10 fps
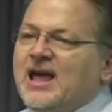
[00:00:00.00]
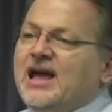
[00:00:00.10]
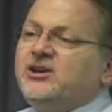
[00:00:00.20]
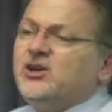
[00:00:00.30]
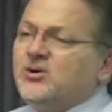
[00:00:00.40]

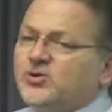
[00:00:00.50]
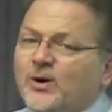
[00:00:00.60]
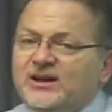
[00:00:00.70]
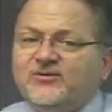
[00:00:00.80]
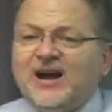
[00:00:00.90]
And
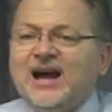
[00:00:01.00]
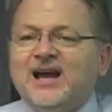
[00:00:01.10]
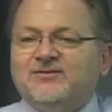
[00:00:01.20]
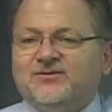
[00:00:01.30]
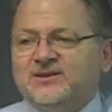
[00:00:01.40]

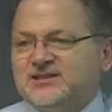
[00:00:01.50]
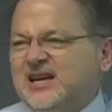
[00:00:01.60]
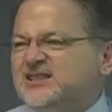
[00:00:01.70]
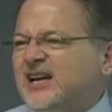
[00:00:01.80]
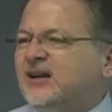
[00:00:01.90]
25
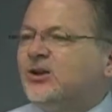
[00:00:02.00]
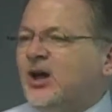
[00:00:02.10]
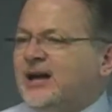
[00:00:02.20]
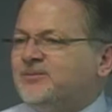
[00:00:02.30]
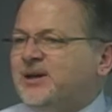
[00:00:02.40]
sounds like a
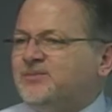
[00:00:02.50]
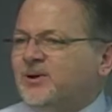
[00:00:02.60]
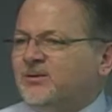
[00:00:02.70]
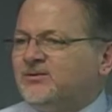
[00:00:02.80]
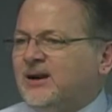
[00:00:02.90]
lot of
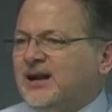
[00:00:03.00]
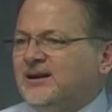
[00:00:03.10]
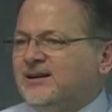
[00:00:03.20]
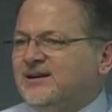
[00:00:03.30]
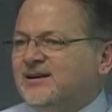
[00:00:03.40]
people, right?
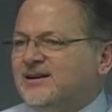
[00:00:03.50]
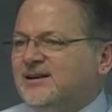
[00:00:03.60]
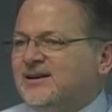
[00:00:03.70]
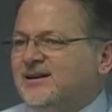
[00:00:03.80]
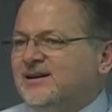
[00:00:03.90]

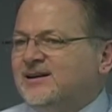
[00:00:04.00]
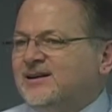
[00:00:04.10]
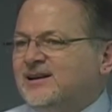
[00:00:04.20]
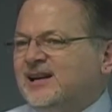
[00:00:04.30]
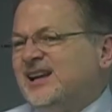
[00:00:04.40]

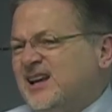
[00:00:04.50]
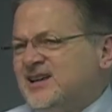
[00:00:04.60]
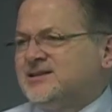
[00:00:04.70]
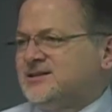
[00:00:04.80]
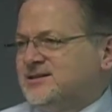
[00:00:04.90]
It
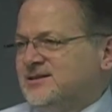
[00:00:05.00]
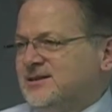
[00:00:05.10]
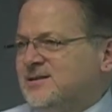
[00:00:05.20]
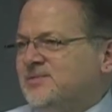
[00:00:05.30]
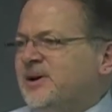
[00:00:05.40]
is.
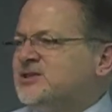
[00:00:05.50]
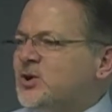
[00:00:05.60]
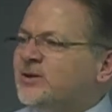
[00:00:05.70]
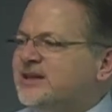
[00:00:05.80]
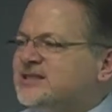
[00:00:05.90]
But it's
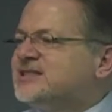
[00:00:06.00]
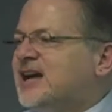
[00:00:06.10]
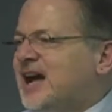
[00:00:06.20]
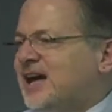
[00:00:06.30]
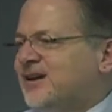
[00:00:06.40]
only the
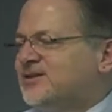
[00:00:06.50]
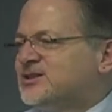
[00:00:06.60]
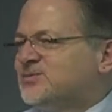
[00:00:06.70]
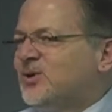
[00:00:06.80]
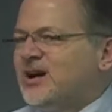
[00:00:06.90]
start of
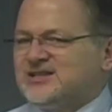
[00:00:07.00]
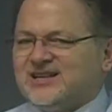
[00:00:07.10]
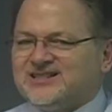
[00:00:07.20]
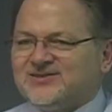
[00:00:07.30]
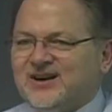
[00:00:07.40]
this
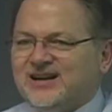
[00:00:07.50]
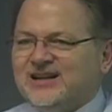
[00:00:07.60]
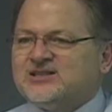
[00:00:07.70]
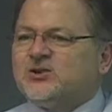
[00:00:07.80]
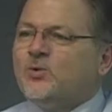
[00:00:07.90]
process, right?
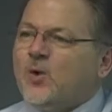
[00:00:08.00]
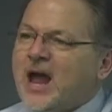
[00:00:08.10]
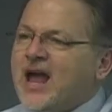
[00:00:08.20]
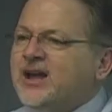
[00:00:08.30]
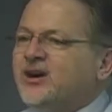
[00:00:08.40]
It's the
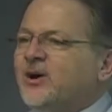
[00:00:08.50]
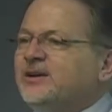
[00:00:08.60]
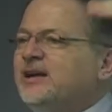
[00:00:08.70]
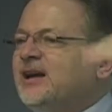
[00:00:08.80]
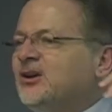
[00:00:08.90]
way you're
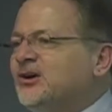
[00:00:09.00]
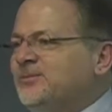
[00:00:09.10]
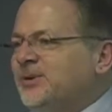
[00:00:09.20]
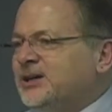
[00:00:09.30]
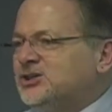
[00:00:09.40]
going to get a
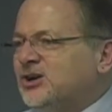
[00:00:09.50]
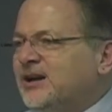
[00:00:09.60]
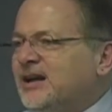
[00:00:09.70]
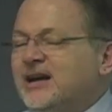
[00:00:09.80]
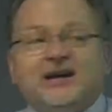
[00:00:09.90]
good picture
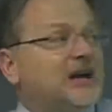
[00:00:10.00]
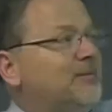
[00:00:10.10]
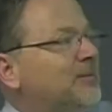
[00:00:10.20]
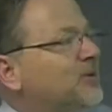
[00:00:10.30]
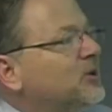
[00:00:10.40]
and come
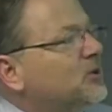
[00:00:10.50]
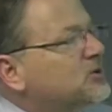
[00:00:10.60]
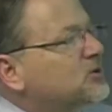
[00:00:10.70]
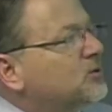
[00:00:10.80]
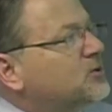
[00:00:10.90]
up with a good
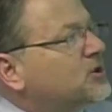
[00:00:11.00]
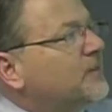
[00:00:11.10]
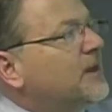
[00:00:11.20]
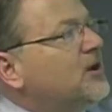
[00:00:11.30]
solution.